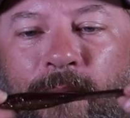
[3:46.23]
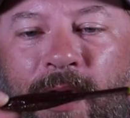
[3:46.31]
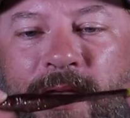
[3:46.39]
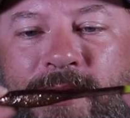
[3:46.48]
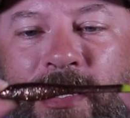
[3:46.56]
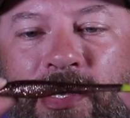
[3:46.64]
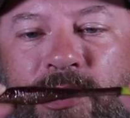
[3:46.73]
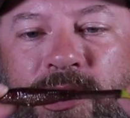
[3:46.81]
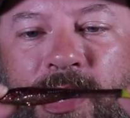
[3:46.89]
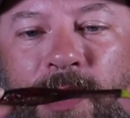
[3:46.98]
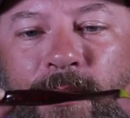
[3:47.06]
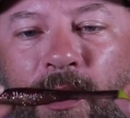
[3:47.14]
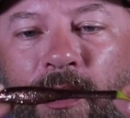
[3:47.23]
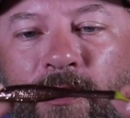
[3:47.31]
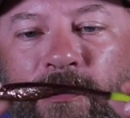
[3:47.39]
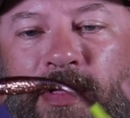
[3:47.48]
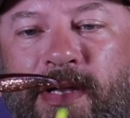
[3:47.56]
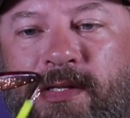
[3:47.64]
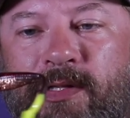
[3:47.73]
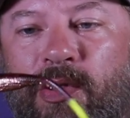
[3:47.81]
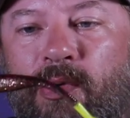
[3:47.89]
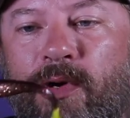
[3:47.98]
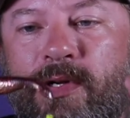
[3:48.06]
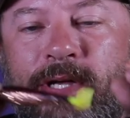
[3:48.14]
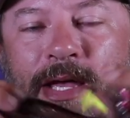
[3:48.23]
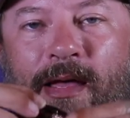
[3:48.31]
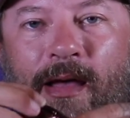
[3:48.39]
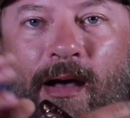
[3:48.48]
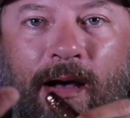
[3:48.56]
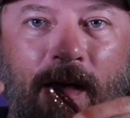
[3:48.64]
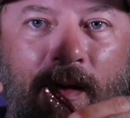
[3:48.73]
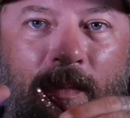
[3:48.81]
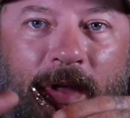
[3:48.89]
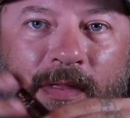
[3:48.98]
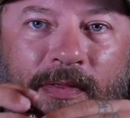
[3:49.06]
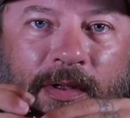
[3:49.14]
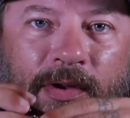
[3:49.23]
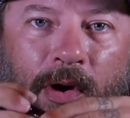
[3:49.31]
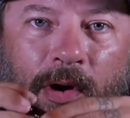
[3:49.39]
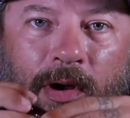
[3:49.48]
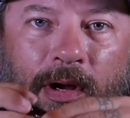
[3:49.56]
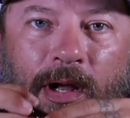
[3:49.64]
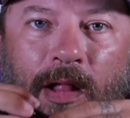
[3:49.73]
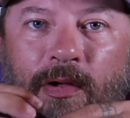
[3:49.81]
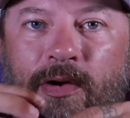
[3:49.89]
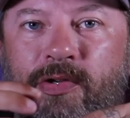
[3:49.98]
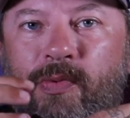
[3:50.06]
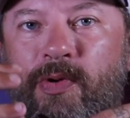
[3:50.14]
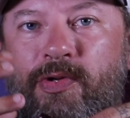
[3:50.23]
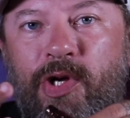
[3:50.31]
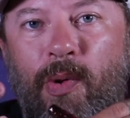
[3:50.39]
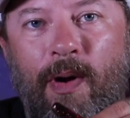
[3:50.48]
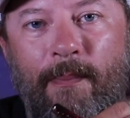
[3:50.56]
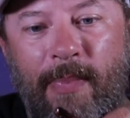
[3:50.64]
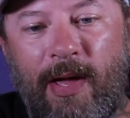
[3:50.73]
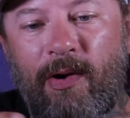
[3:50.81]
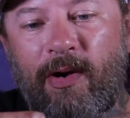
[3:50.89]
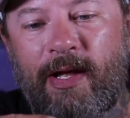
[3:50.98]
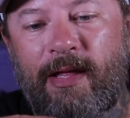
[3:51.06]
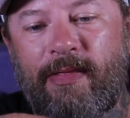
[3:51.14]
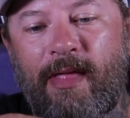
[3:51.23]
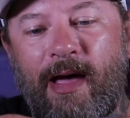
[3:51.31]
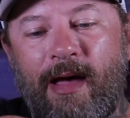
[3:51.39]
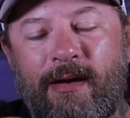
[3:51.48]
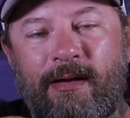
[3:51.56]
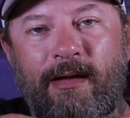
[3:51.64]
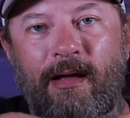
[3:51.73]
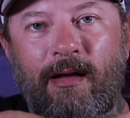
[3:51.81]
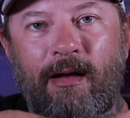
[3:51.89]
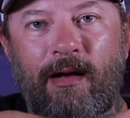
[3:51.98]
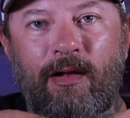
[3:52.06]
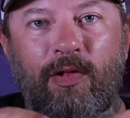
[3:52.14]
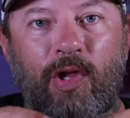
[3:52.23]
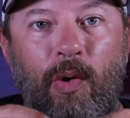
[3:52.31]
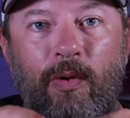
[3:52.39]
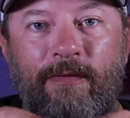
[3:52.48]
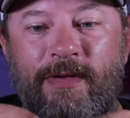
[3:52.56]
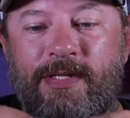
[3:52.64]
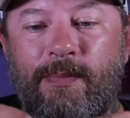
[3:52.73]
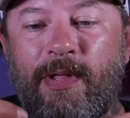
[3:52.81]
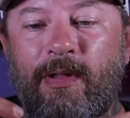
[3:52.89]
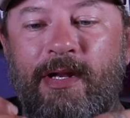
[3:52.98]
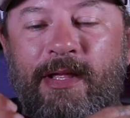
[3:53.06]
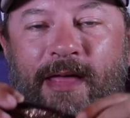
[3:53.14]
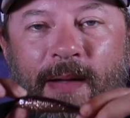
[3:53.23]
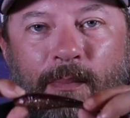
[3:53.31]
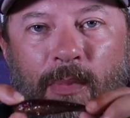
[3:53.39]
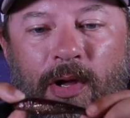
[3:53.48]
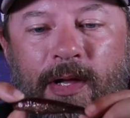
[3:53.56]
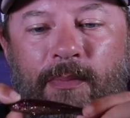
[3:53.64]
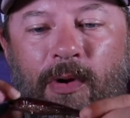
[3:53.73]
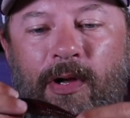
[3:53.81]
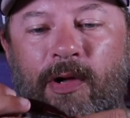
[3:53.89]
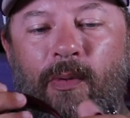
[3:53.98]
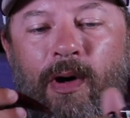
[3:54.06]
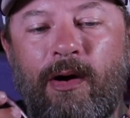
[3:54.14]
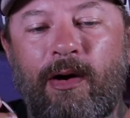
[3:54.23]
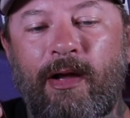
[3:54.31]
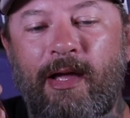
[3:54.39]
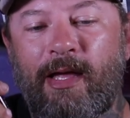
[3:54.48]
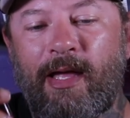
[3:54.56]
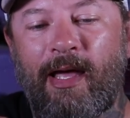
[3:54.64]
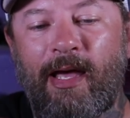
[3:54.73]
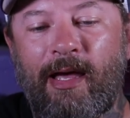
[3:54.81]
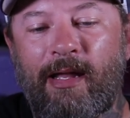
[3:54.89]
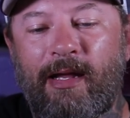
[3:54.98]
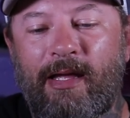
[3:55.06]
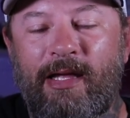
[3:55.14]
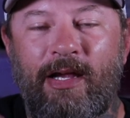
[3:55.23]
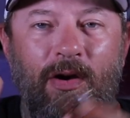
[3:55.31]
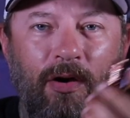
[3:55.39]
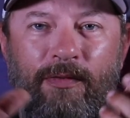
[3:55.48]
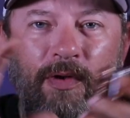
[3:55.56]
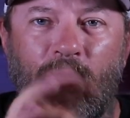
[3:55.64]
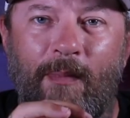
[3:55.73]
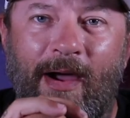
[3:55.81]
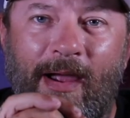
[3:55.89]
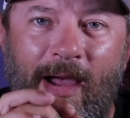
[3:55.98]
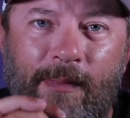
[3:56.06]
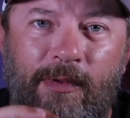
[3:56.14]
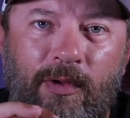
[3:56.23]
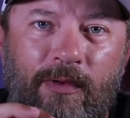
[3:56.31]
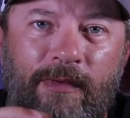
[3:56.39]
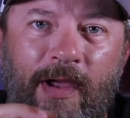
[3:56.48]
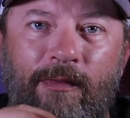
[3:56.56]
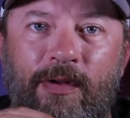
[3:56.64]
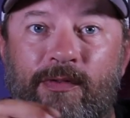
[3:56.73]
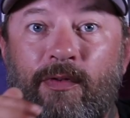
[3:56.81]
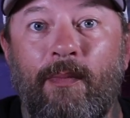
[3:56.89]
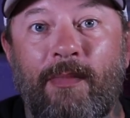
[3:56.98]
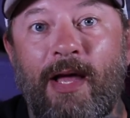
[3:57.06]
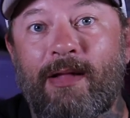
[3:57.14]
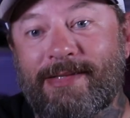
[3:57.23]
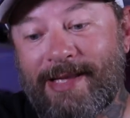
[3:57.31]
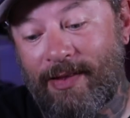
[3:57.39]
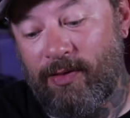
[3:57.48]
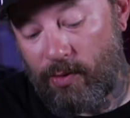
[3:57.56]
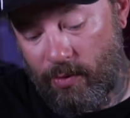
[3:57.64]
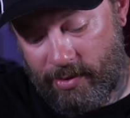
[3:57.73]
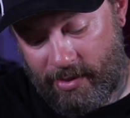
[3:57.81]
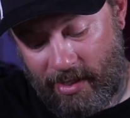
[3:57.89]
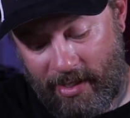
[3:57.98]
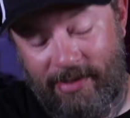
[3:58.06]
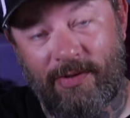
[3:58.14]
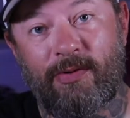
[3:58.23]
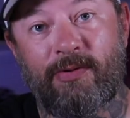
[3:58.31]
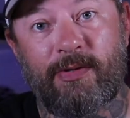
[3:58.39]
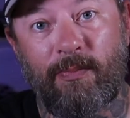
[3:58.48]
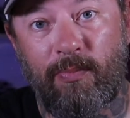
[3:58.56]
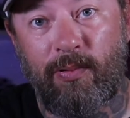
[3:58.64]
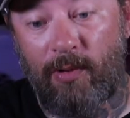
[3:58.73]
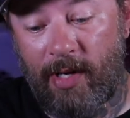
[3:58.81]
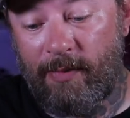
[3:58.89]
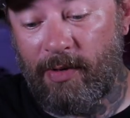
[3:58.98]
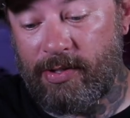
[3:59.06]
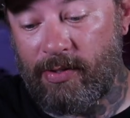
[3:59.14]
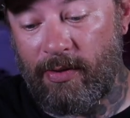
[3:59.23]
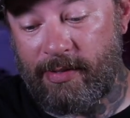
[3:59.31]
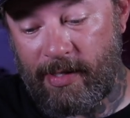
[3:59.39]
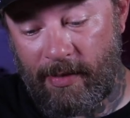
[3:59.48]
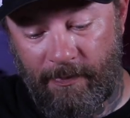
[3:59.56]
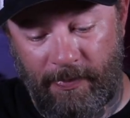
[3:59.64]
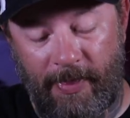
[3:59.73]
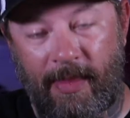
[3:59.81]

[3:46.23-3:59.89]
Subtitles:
basic shape of these lures. The darker colors will show up better in that lower visibility, that murky, murky water. And here are a few of my absolute favorites from Down South Lures that I use pretty much all the time.